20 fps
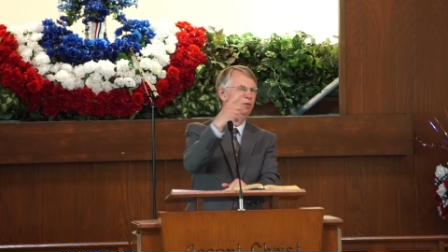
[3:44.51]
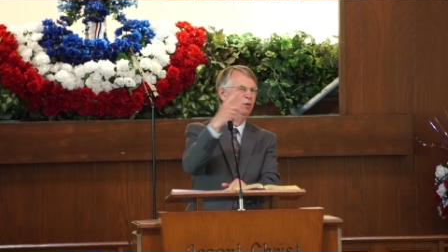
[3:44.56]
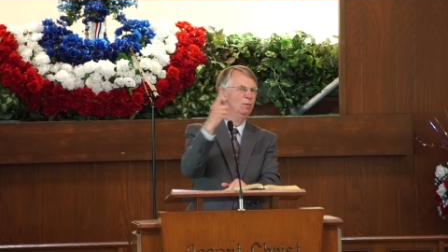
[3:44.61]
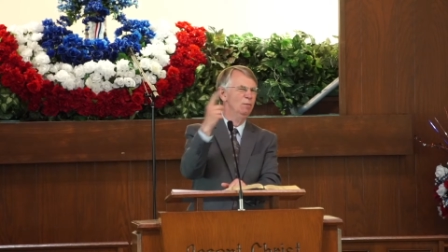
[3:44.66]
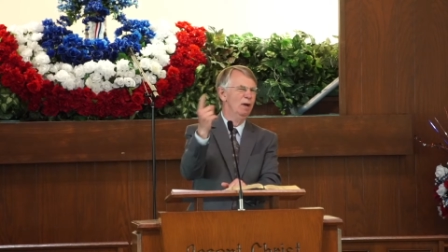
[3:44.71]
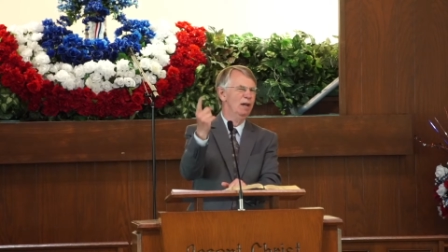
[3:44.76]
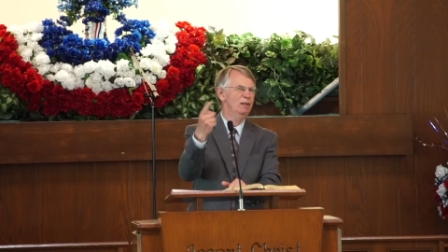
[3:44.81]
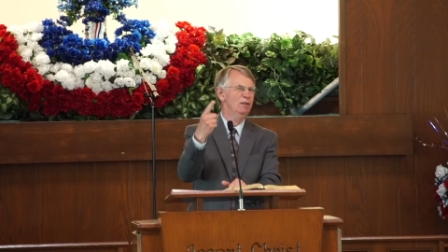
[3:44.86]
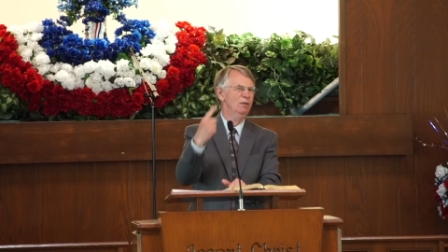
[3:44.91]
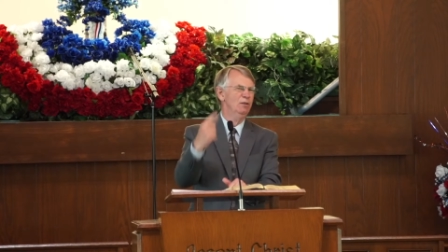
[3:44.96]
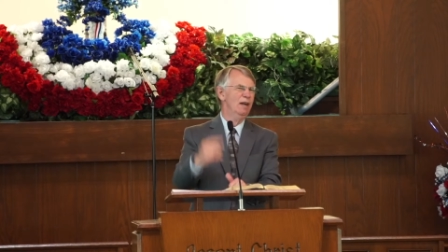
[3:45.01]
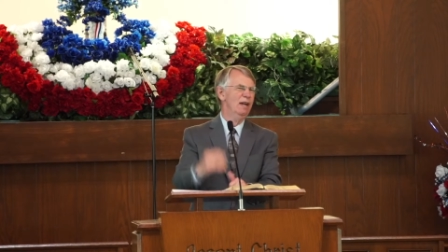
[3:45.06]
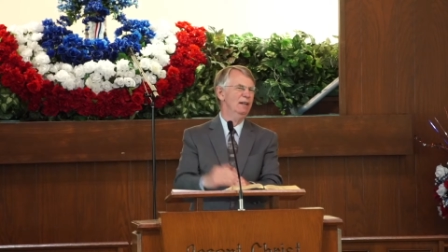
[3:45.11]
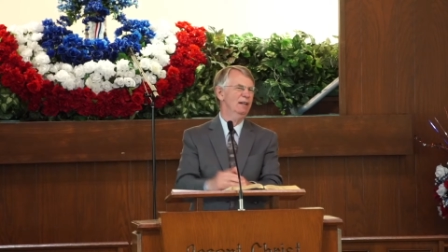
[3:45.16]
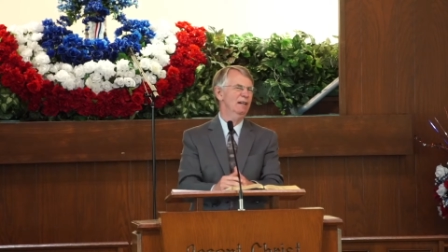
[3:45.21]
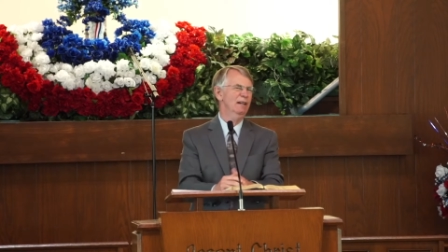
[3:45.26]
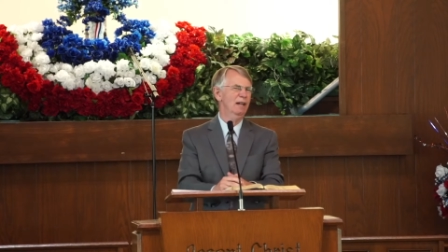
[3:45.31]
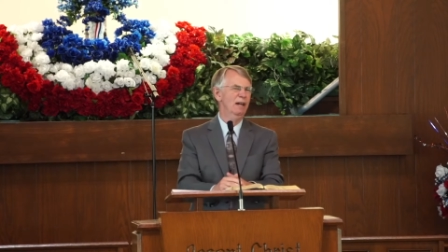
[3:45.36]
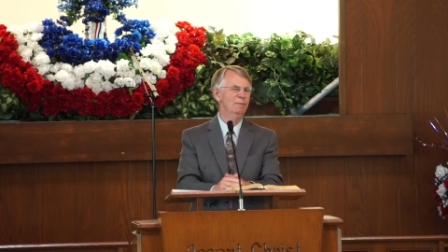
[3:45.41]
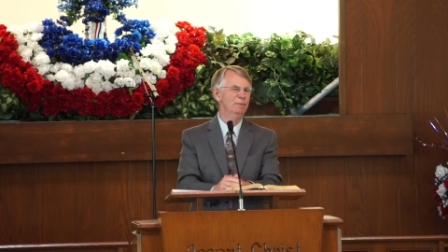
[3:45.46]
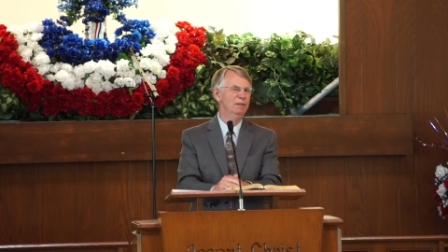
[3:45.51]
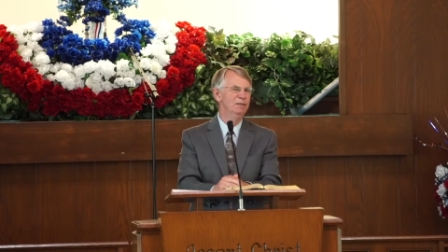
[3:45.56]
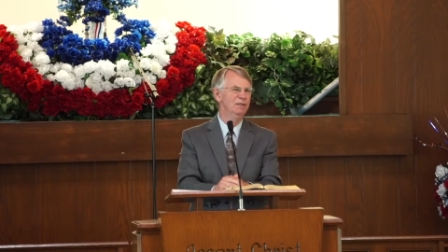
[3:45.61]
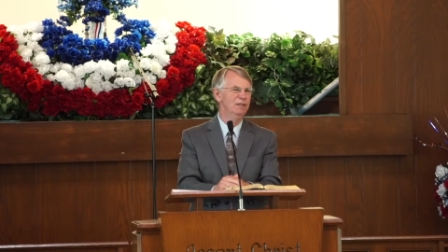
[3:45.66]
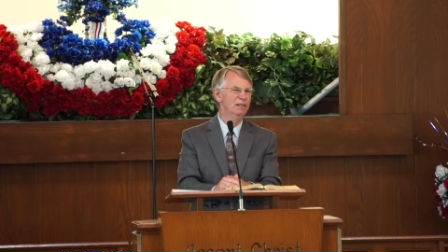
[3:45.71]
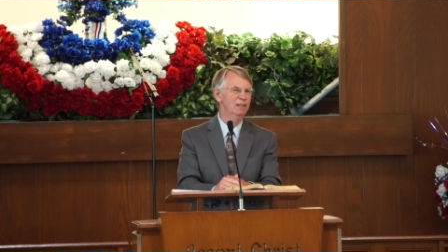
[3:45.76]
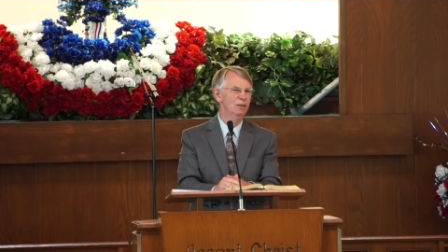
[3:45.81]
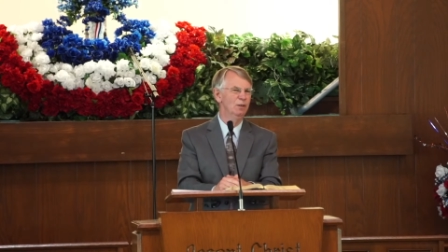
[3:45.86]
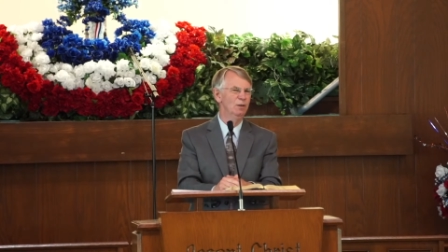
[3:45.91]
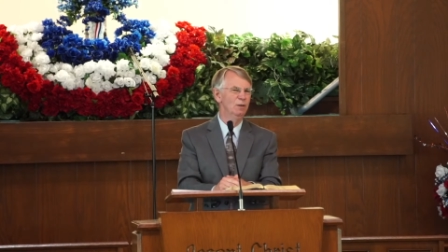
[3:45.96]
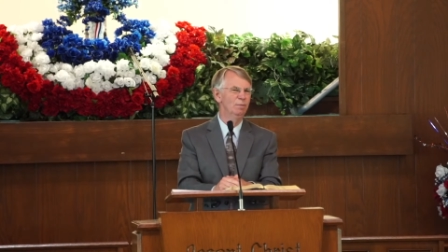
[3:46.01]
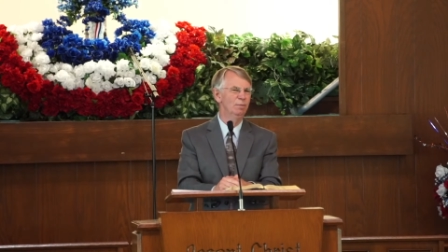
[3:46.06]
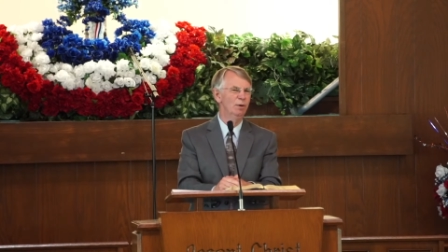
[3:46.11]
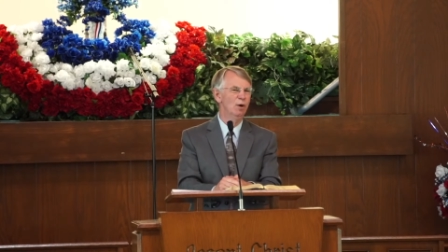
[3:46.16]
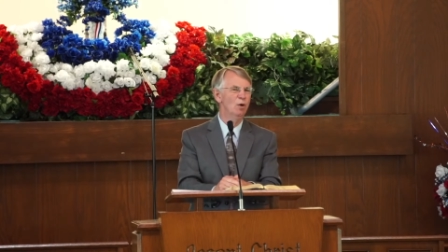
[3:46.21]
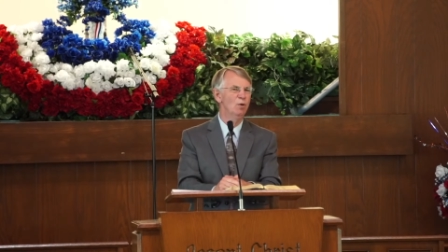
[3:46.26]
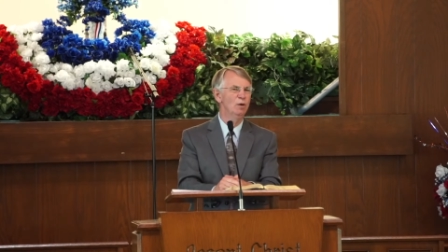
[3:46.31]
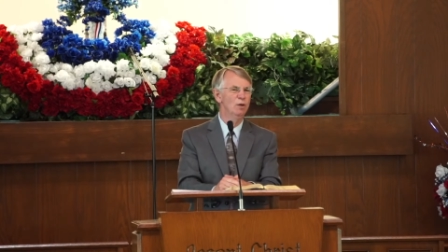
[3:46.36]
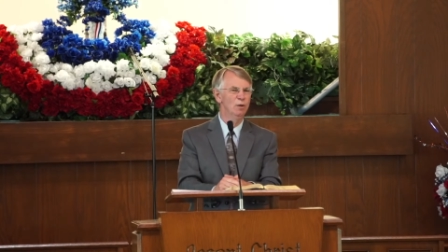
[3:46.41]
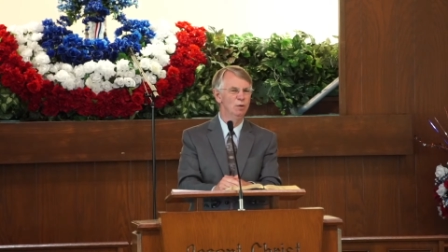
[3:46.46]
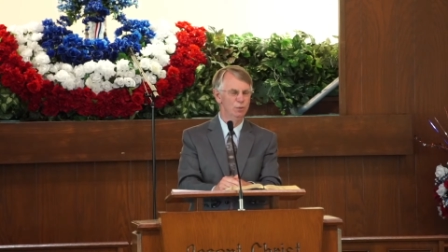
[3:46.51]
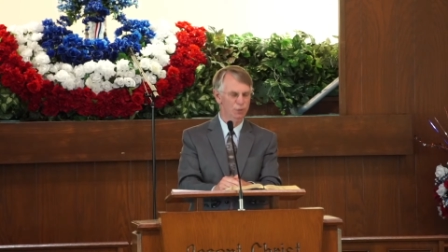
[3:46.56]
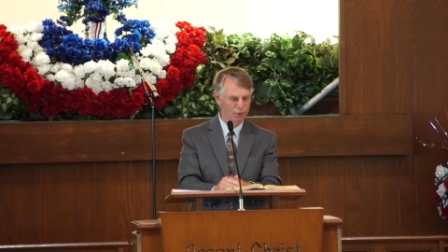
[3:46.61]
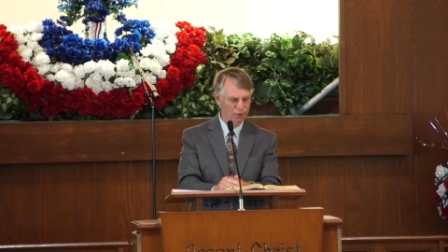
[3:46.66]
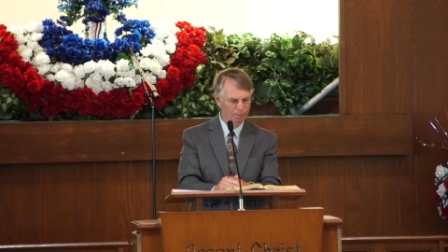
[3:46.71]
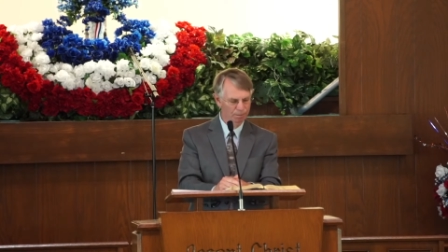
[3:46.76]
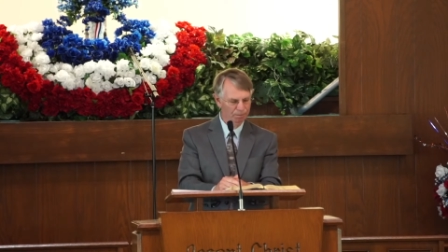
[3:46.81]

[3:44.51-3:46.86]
who might try to come and steal the produce.